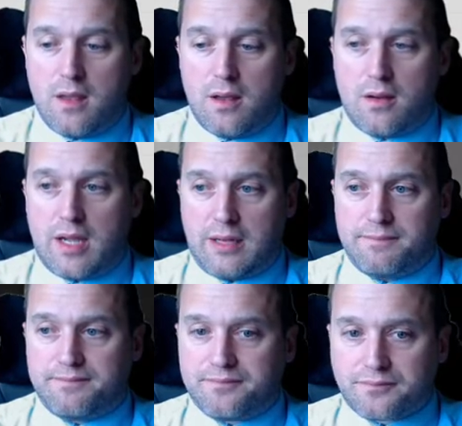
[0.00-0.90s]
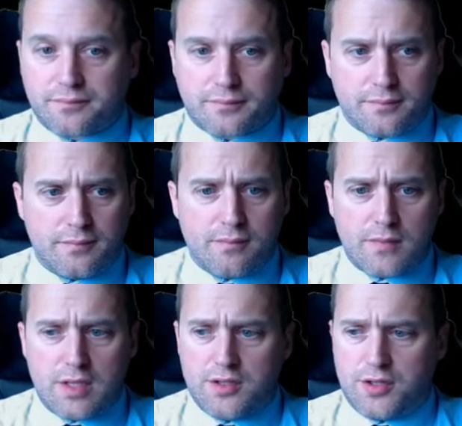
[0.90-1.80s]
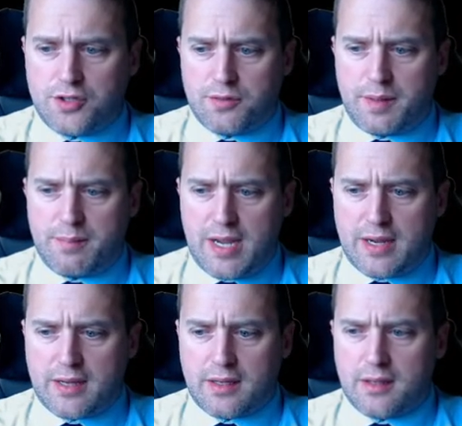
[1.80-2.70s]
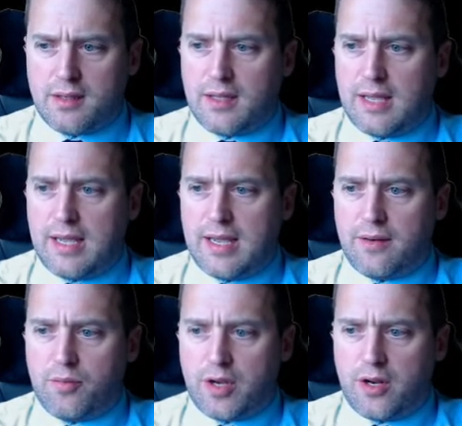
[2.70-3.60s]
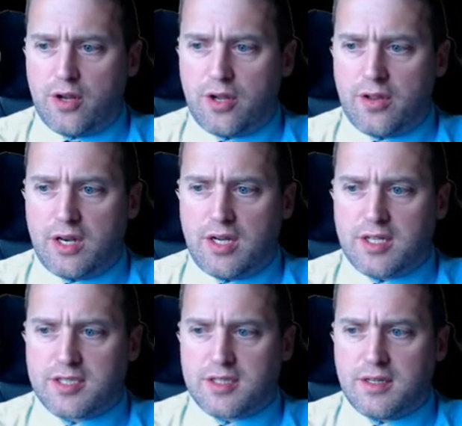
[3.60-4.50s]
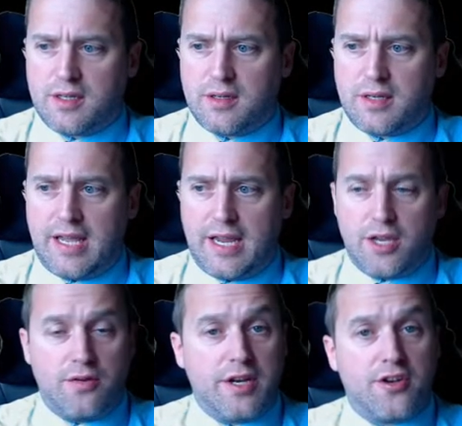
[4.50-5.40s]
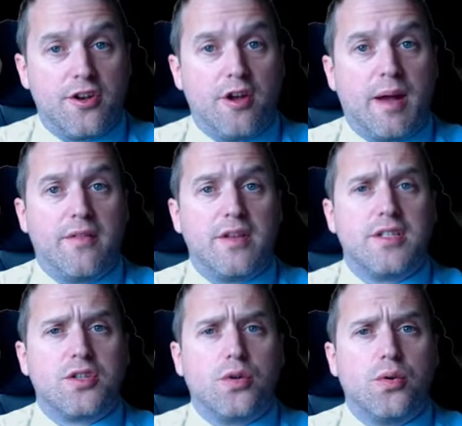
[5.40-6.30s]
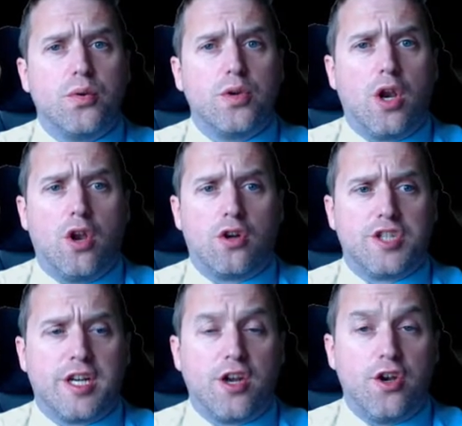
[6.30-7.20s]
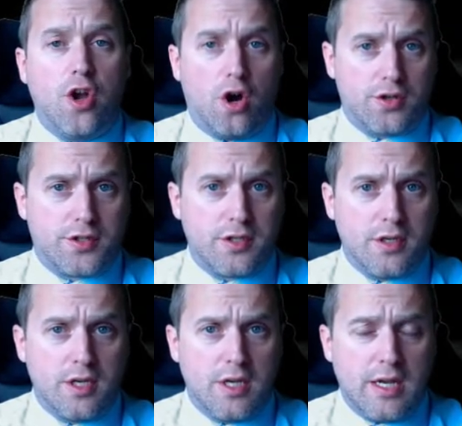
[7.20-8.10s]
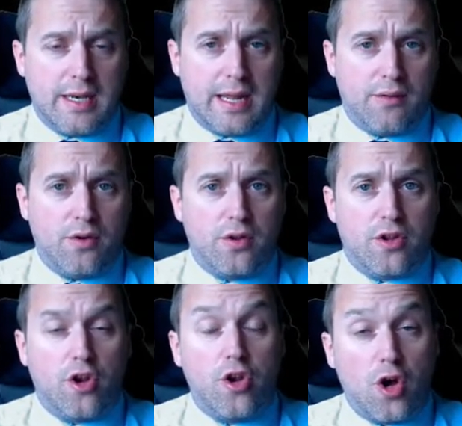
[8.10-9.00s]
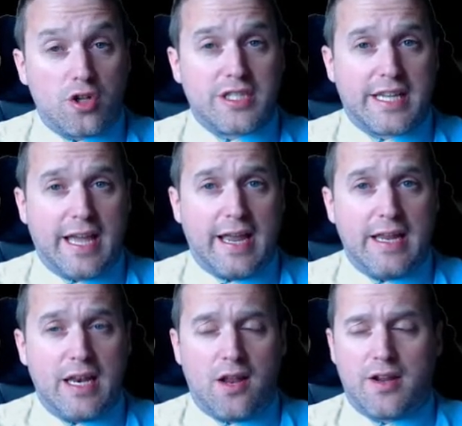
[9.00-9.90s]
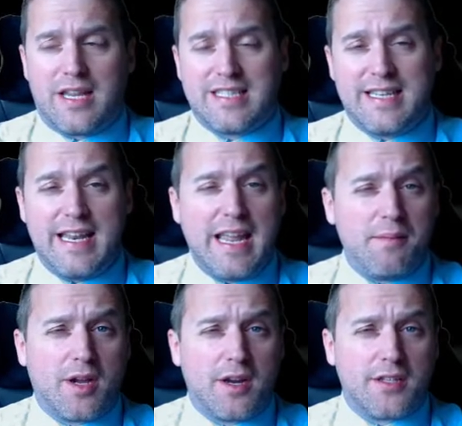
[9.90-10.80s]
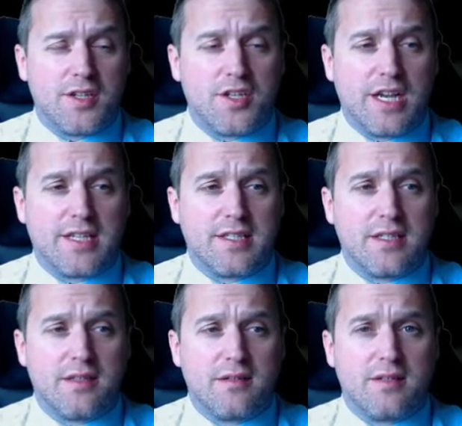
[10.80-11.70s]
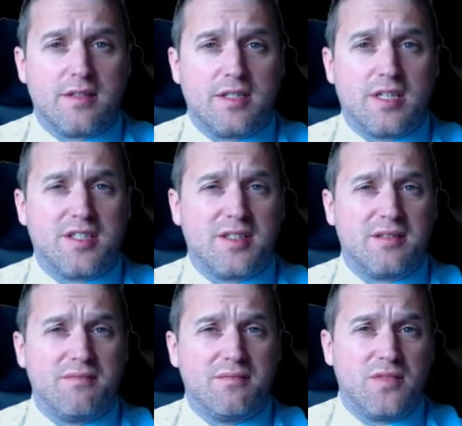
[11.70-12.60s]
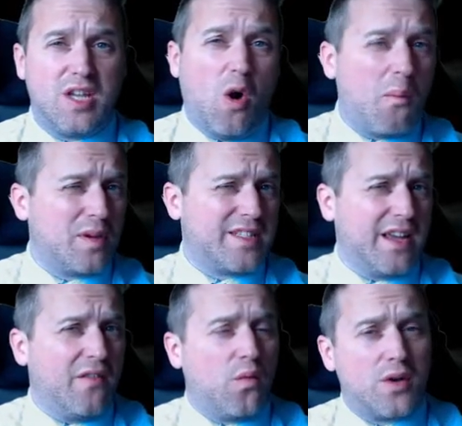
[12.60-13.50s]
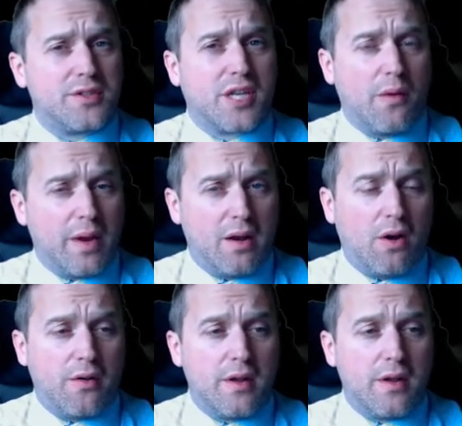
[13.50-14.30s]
okay so you should be back and we're going to look at the last gate you need to know about this is called logic not now, the not gate, like its name kind of suggests, does the opposite of what's going on.